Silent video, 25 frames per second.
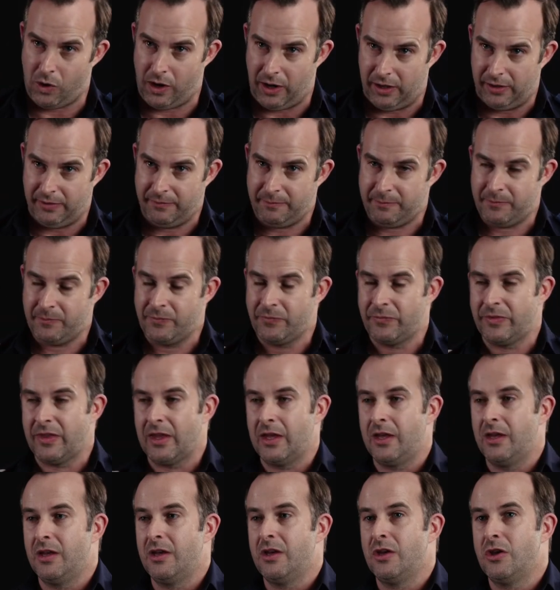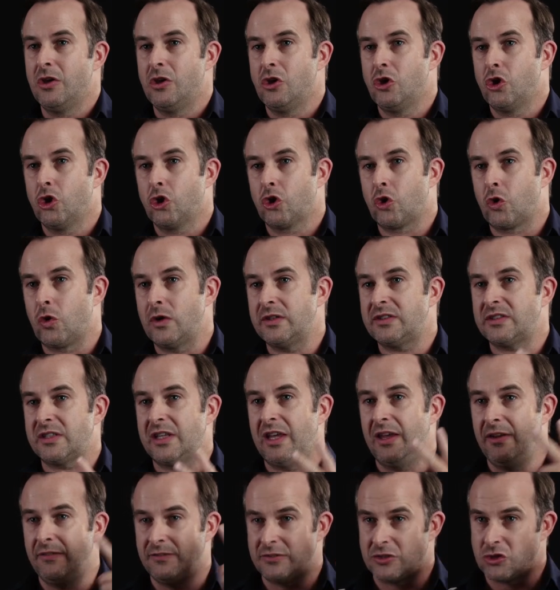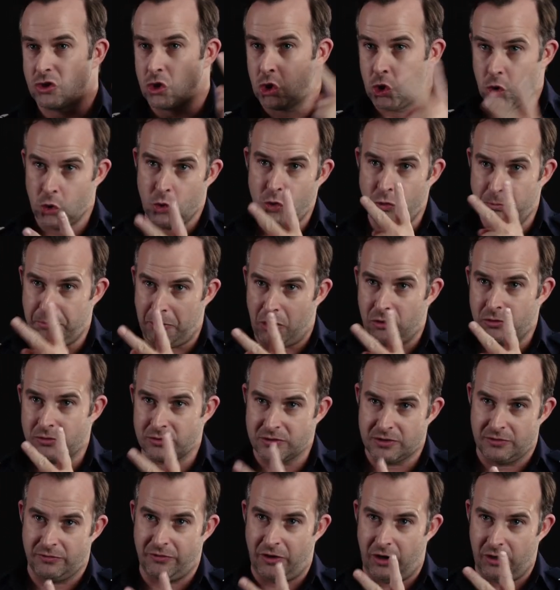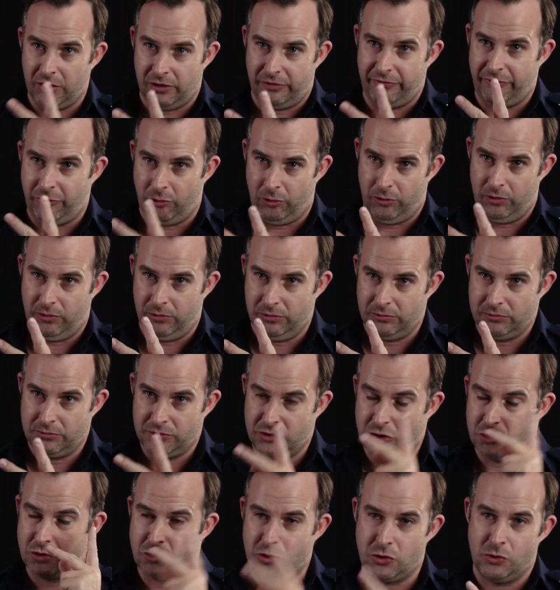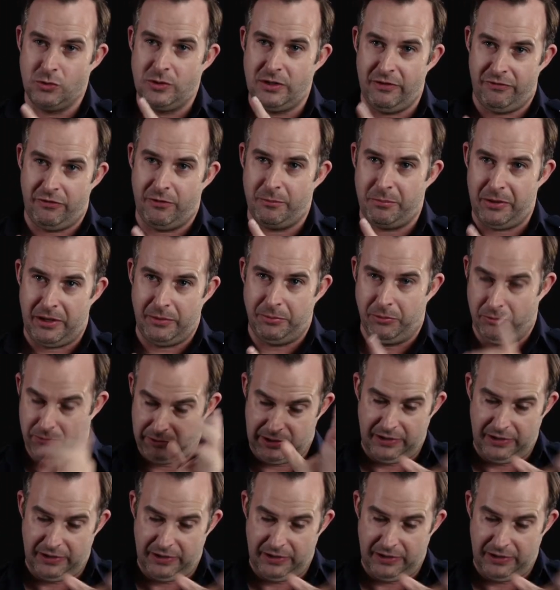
one, Chris gives two bottles of olive oil to two different people,